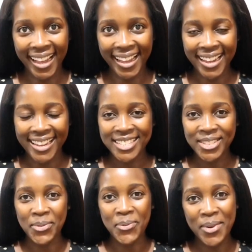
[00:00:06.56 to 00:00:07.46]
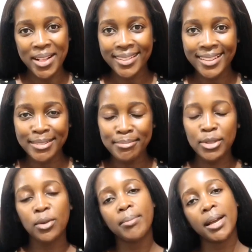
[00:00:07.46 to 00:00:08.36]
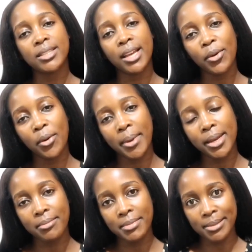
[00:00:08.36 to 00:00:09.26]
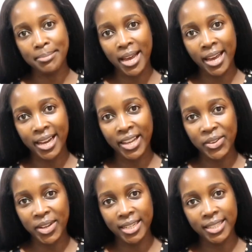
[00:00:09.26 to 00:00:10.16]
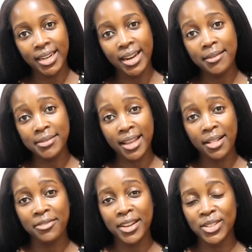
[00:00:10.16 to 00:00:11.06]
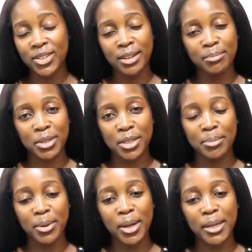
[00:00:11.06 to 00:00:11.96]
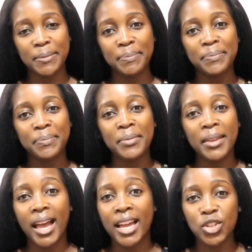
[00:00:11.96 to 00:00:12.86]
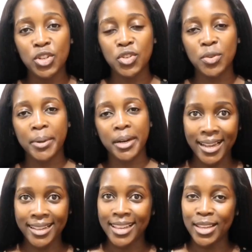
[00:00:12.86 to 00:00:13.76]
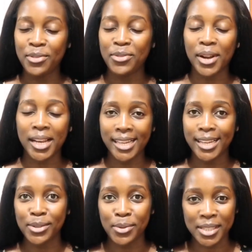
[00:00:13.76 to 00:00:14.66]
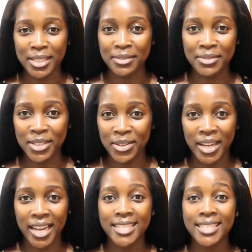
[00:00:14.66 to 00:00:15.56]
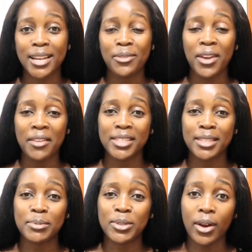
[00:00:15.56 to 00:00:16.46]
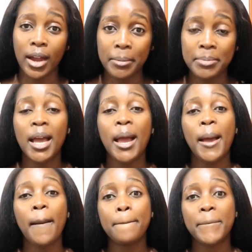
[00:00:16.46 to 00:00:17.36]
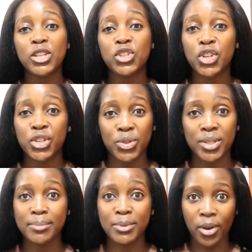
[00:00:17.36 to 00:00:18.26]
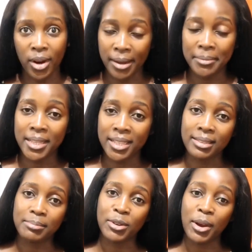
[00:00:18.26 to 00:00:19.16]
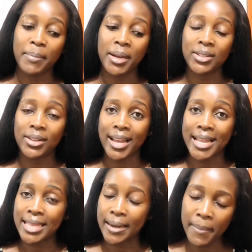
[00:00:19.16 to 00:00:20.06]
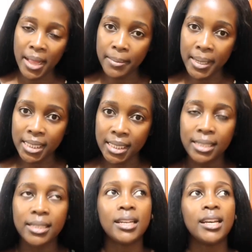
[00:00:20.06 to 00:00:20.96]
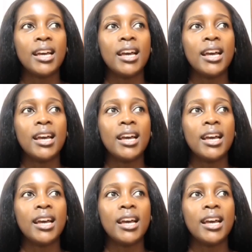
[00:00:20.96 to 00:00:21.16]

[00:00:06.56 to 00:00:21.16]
Hi guys, welcome to my channel. My name is Maya, a Ugandan lifestyle, fashion and beauty blogger and YouTuber. Thank you for clicking to watch this video, guys. And if you haven't subscribed, be sure to subscribe, hit the subscribe button and that bell button.